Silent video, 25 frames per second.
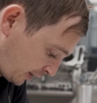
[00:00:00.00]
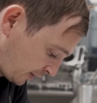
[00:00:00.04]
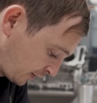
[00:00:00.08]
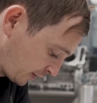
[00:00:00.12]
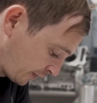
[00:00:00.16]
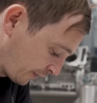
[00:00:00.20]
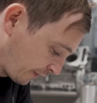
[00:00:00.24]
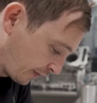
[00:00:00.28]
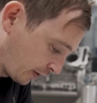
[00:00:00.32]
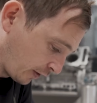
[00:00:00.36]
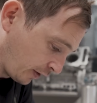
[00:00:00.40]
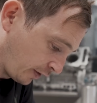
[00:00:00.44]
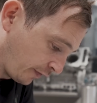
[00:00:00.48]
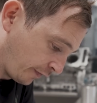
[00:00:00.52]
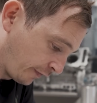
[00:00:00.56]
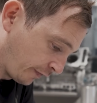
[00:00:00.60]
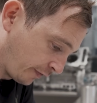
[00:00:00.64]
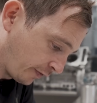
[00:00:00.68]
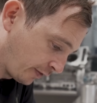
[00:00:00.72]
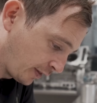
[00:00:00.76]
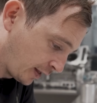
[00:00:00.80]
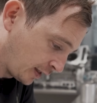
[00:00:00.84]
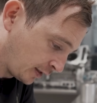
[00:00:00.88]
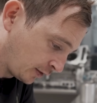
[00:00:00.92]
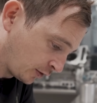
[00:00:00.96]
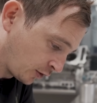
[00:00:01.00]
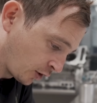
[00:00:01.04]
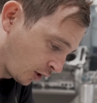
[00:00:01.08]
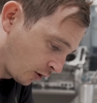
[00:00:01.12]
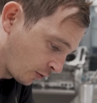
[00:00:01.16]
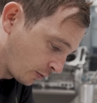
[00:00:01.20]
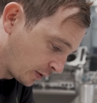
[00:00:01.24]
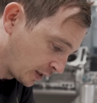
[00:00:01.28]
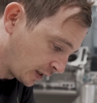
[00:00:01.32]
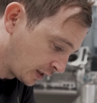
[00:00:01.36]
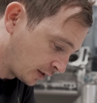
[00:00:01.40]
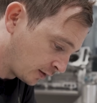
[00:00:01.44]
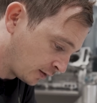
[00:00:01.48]
It's a very thin
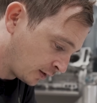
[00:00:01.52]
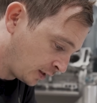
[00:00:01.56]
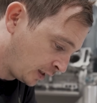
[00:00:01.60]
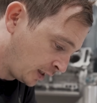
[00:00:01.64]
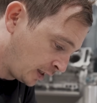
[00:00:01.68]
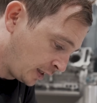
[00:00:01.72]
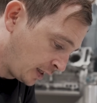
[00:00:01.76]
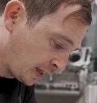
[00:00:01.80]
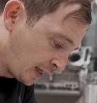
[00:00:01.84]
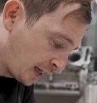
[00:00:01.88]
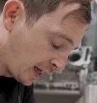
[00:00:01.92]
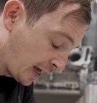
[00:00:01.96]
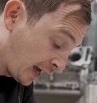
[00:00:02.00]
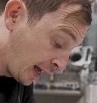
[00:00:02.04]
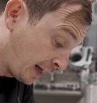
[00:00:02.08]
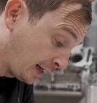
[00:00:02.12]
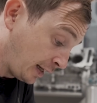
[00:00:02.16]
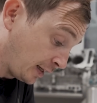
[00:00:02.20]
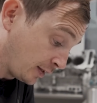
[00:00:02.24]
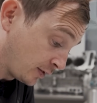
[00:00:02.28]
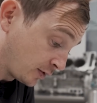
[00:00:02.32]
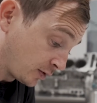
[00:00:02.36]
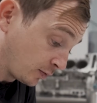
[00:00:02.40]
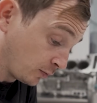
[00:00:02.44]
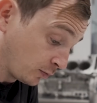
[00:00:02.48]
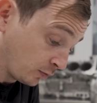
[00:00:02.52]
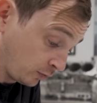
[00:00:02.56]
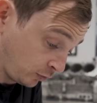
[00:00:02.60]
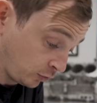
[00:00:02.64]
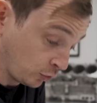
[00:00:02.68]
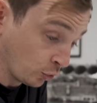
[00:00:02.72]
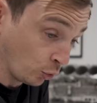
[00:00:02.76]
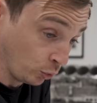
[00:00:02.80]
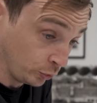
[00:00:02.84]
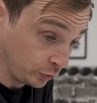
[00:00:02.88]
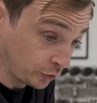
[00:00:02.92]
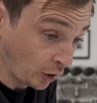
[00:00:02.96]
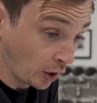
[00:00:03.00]
coating, and it's
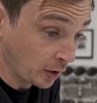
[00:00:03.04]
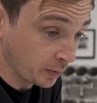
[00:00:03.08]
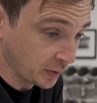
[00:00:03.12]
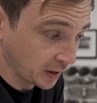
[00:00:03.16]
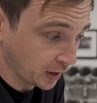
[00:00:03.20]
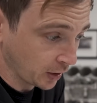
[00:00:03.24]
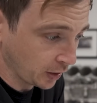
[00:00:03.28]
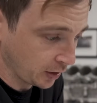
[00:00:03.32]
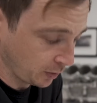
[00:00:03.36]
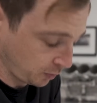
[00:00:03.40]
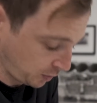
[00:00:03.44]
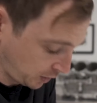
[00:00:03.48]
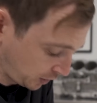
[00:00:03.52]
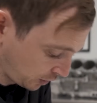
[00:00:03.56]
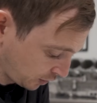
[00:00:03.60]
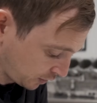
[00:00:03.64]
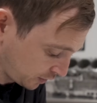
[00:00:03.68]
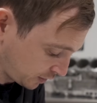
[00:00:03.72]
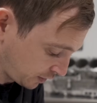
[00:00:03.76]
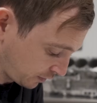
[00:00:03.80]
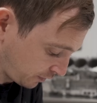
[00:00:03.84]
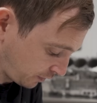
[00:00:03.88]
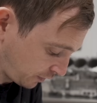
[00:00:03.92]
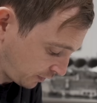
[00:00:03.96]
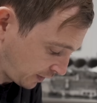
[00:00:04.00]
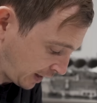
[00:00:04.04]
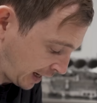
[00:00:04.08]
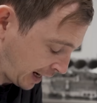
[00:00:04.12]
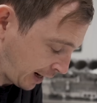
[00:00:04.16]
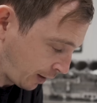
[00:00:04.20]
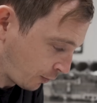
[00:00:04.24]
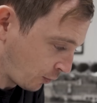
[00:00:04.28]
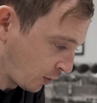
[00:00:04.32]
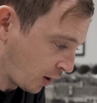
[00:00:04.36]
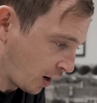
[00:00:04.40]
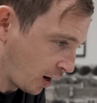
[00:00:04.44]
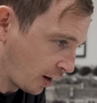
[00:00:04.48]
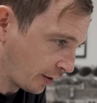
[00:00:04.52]
called diamond-like because of how
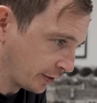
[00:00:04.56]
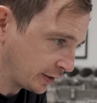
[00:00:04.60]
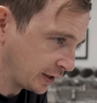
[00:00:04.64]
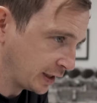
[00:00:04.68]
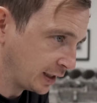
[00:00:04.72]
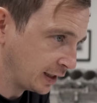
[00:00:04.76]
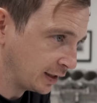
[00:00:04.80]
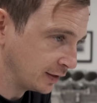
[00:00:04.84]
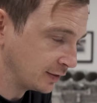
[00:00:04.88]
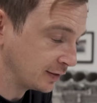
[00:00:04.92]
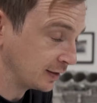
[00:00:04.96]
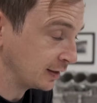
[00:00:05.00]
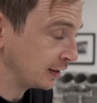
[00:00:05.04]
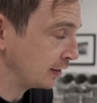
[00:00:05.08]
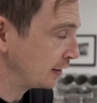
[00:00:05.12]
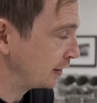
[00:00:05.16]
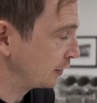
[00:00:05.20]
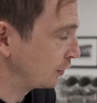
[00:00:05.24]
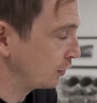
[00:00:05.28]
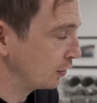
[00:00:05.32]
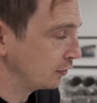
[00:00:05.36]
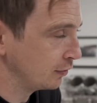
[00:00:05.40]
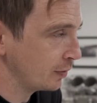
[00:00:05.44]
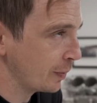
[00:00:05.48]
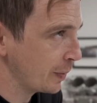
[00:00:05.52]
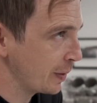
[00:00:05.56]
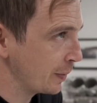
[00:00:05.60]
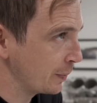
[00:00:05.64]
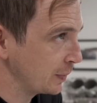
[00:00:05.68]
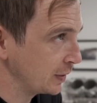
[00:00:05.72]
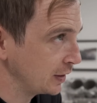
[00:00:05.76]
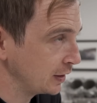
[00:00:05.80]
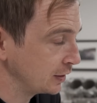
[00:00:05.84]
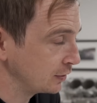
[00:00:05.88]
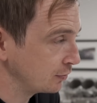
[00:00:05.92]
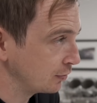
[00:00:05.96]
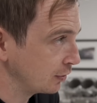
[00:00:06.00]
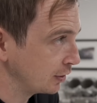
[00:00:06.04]
hard it is. Now I've got to remember
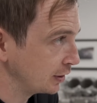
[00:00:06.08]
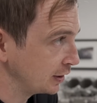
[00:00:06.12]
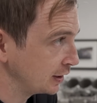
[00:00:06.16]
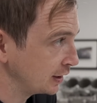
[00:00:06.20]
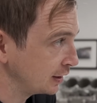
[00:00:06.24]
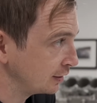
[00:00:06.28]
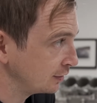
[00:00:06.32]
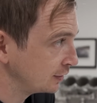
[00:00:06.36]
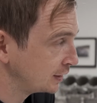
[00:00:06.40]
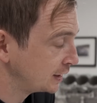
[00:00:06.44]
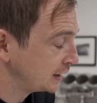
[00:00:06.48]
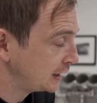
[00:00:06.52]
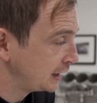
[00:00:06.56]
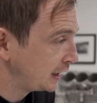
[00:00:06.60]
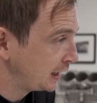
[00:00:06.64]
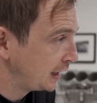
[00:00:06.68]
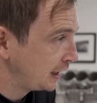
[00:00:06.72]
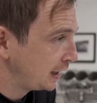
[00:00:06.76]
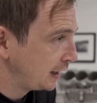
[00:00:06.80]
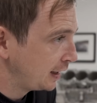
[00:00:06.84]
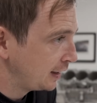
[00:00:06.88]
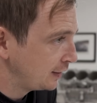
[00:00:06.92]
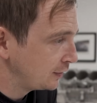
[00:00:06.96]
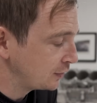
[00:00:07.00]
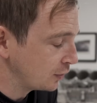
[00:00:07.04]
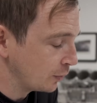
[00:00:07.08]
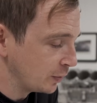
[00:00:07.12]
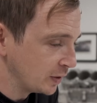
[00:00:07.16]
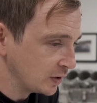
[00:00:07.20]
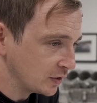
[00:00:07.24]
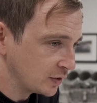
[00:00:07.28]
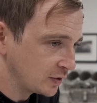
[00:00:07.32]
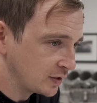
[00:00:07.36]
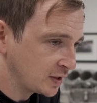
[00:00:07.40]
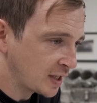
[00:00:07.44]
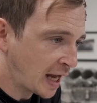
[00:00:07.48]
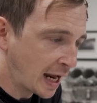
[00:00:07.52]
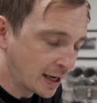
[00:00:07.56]
this right now. So
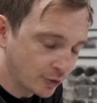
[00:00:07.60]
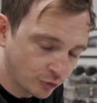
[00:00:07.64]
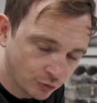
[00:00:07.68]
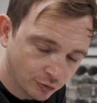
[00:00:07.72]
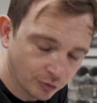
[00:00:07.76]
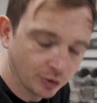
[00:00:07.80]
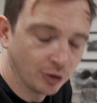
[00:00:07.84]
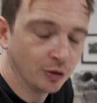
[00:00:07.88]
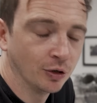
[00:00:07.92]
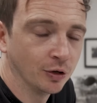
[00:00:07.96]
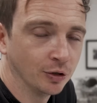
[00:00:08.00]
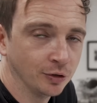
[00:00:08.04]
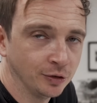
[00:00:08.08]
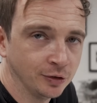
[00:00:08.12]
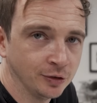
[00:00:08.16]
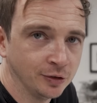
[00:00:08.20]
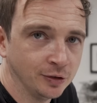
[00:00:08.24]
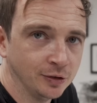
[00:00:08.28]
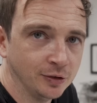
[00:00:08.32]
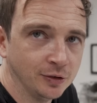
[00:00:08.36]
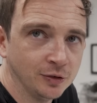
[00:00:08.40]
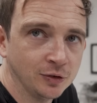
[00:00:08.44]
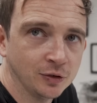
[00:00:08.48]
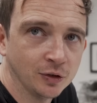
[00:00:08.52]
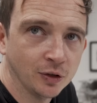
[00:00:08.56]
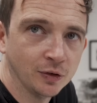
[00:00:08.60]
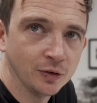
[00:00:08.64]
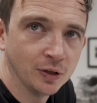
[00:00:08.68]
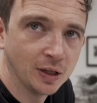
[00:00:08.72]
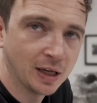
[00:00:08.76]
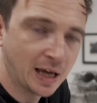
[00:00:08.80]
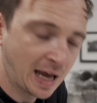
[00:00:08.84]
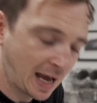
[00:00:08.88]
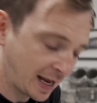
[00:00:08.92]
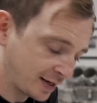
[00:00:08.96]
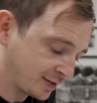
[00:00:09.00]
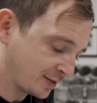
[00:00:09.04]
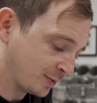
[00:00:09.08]
it's tetragon. So
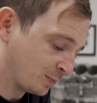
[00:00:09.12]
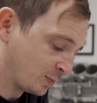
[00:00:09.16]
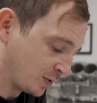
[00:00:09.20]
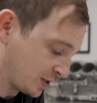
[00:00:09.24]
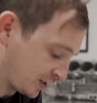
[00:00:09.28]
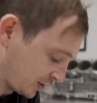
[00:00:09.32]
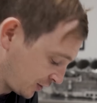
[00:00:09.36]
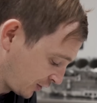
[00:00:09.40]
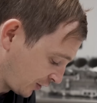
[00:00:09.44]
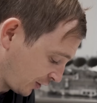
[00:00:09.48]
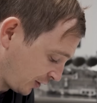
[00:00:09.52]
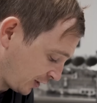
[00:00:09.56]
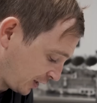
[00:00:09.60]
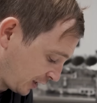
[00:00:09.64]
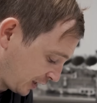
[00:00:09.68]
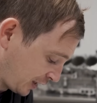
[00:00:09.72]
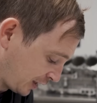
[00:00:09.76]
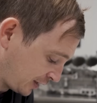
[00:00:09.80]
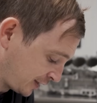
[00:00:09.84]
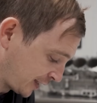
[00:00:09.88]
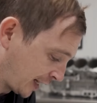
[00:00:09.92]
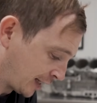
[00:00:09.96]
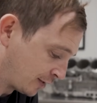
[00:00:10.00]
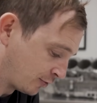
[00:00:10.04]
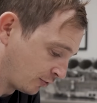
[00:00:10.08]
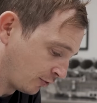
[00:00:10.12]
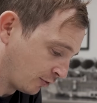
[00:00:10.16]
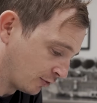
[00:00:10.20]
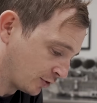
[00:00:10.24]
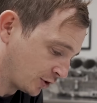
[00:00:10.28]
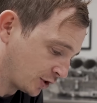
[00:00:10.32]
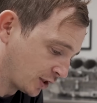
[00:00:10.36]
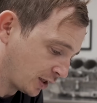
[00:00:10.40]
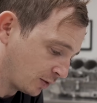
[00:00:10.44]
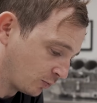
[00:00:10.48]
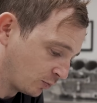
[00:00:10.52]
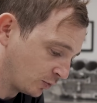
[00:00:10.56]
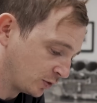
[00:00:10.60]
the atoms inside it are tetragon
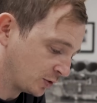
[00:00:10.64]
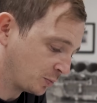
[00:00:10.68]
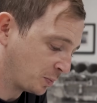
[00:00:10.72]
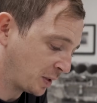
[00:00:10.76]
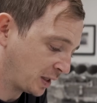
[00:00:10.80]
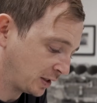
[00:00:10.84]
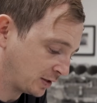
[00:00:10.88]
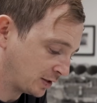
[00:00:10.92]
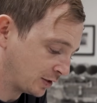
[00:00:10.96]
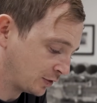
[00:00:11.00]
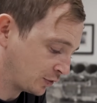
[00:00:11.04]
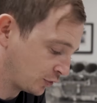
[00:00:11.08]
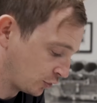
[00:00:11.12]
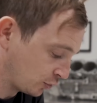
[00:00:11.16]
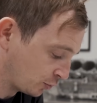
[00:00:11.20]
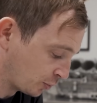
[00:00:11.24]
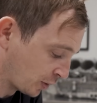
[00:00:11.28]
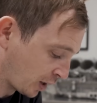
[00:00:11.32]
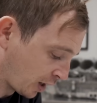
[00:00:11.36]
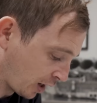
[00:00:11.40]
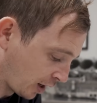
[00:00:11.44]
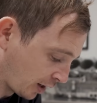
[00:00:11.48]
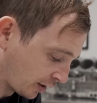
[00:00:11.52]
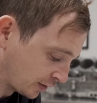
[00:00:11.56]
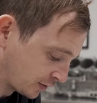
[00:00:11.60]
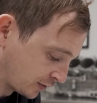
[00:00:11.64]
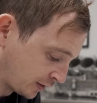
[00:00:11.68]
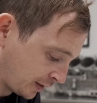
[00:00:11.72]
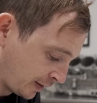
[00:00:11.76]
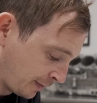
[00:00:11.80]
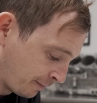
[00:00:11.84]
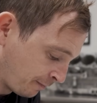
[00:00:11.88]
shape, which makes it super hard.